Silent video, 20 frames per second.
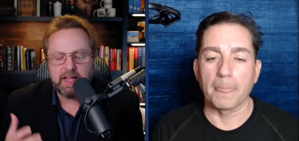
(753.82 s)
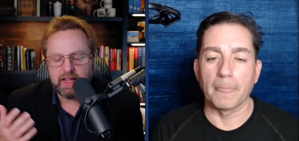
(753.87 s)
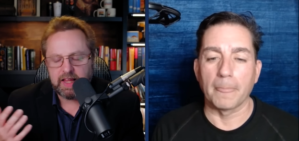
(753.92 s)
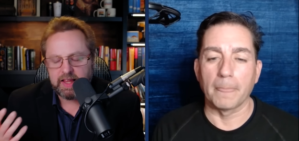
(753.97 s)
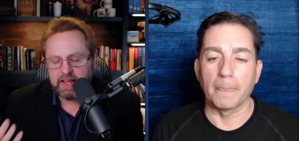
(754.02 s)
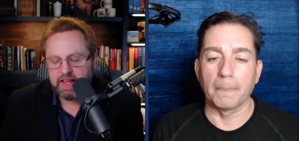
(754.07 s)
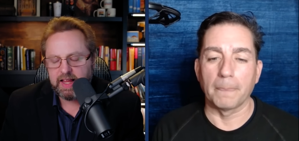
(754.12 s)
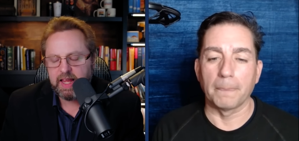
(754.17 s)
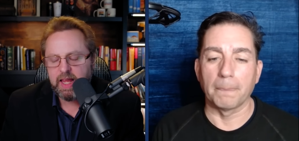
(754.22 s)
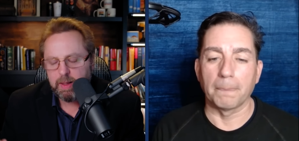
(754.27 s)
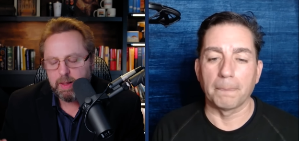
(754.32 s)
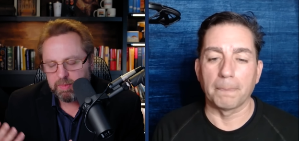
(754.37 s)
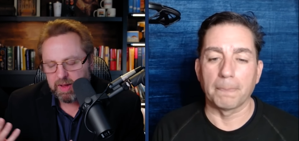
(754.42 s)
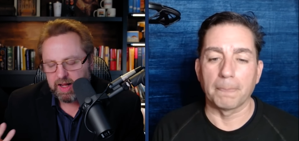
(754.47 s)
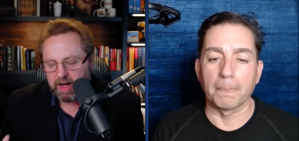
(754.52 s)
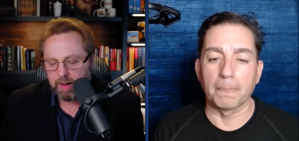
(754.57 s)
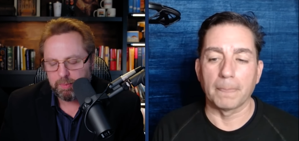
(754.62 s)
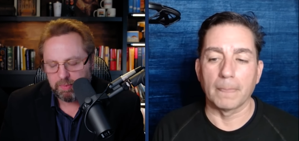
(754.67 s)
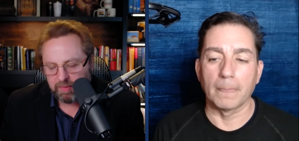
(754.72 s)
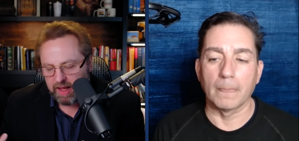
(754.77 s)
Speaker 1: the theme
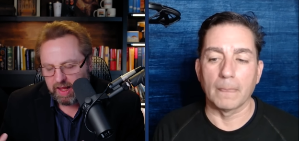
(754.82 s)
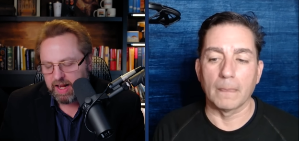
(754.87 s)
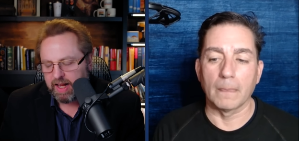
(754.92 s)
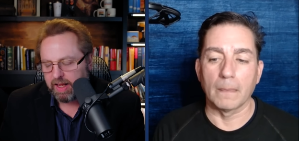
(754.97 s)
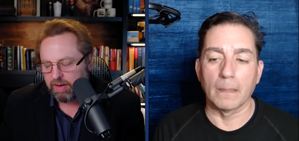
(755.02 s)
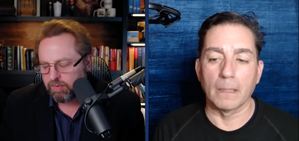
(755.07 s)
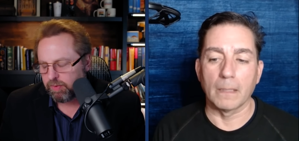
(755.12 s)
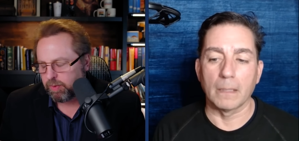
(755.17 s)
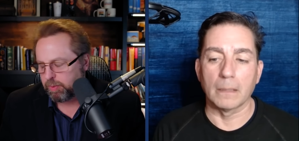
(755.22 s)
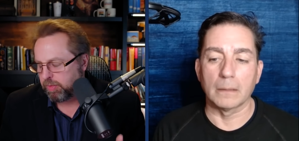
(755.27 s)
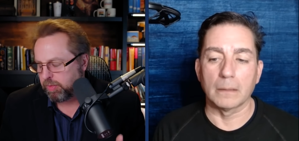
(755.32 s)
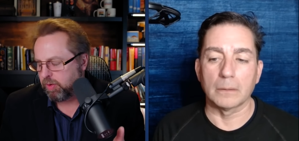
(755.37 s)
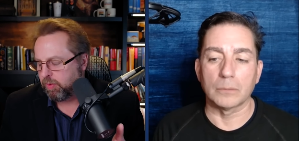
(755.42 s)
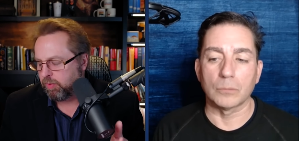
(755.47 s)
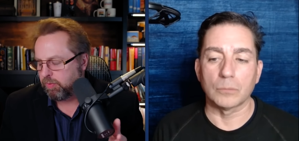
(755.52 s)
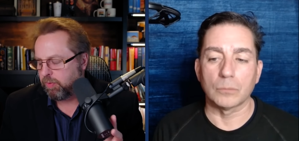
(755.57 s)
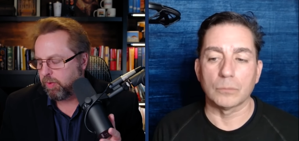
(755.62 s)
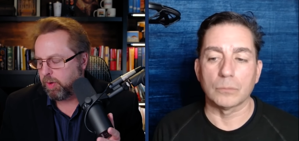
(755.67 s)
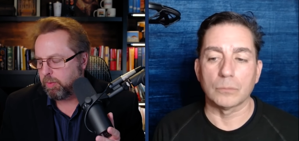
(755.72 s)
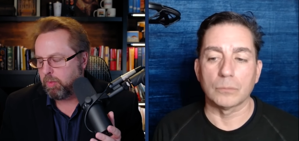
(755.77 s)
that I'm getting from
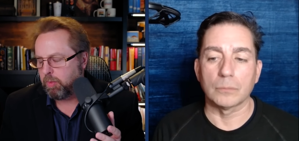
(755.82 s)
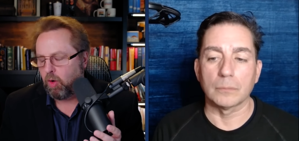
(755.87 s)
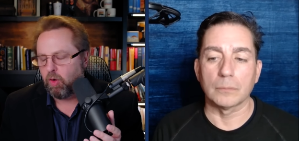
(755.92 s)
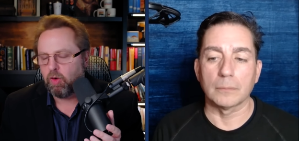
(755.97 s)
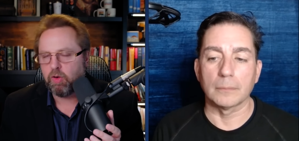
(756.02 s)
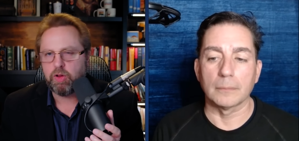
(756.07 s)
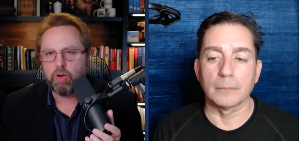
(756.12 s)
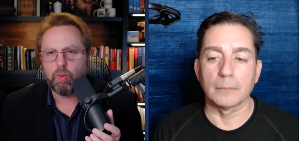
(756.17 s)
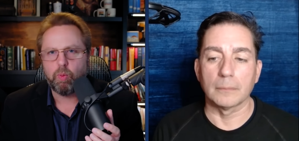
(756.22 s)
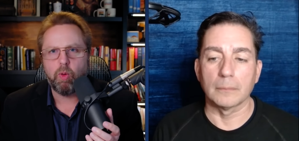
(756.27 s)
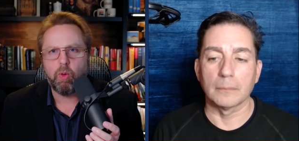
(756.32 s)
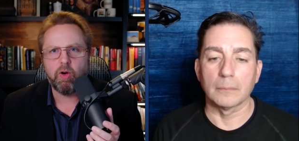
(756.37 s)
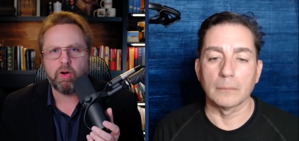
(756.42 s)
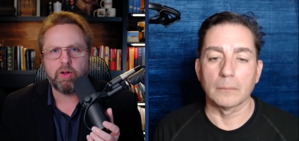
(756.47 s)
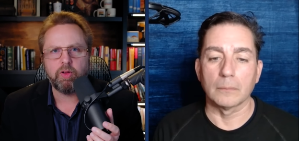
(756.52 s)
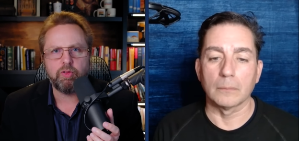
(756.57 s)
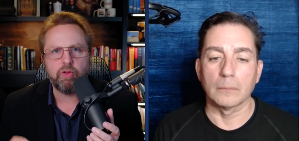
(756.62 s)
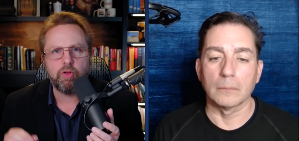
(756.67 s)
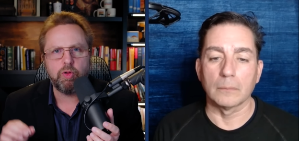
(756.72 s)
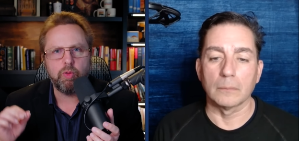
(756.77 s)
from all your
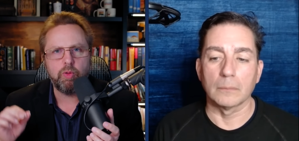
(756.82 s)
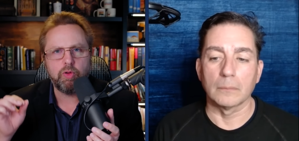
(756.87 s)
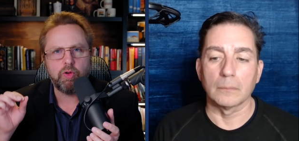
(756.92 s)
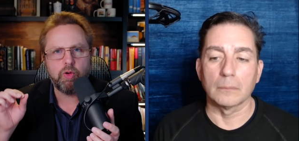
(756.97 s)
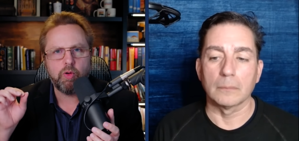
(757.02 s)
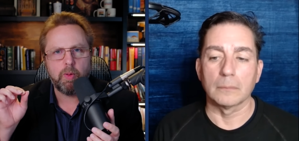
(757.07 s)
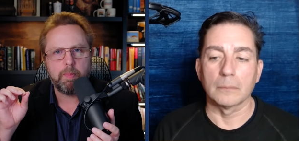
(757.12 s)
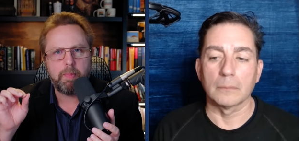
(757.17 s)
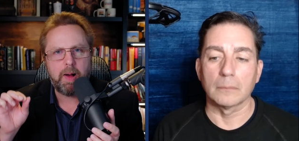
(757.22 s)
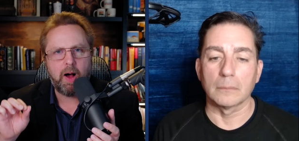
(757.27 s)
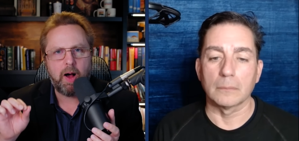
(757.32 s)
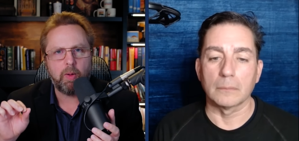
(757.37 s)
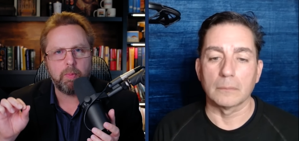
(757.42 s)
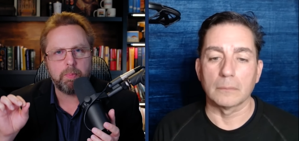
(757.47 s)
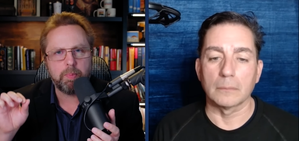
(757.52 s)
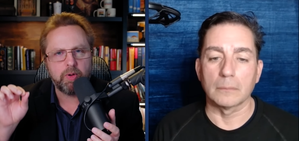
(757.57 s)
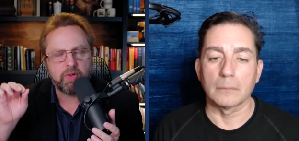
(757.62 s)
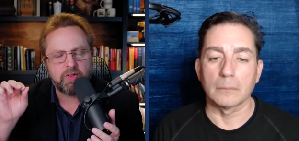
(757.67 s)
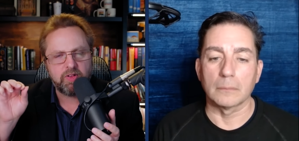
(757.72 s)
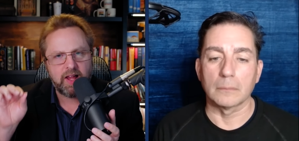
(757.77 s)
work is you you're
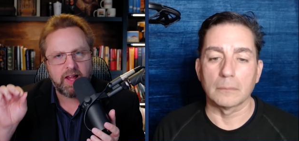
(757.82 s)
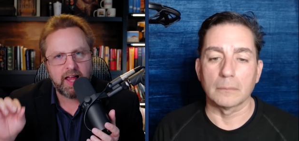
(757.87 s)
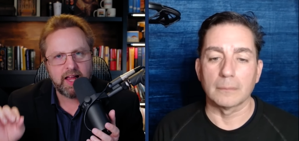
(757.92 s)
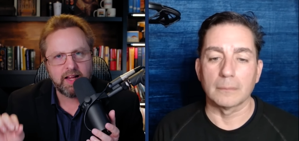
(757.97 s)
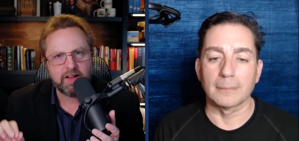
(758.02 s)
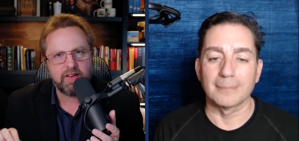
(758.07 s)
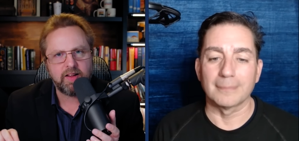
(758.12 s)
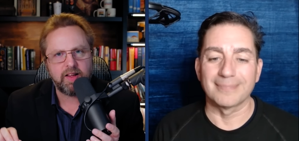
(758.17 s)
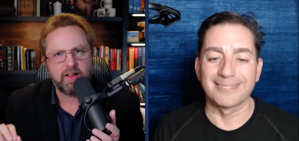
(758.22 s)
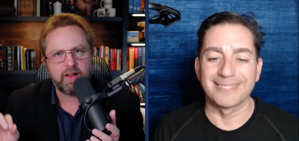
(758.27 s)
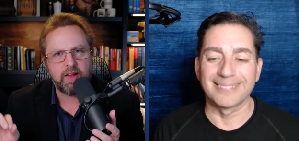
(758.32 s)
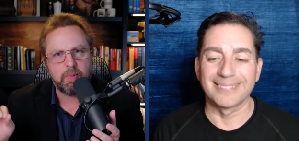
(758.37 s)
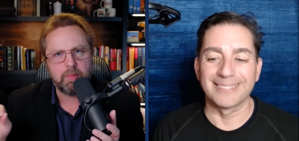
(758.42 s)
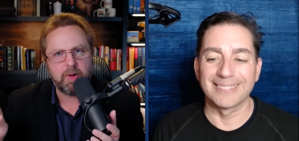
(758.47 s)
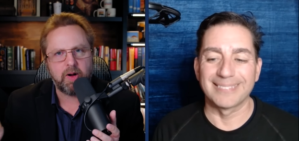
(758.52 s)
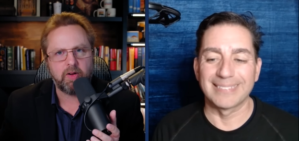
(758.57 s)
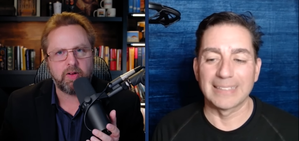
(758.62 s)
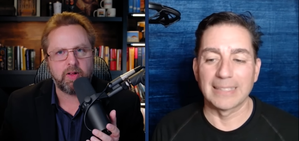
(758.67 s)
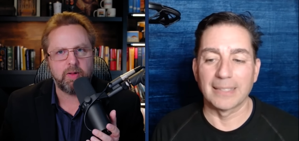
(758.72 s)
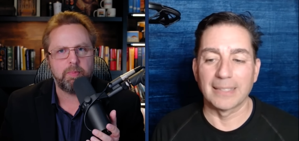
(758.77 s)
about protecting the
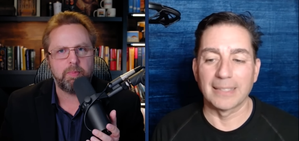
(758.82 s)
American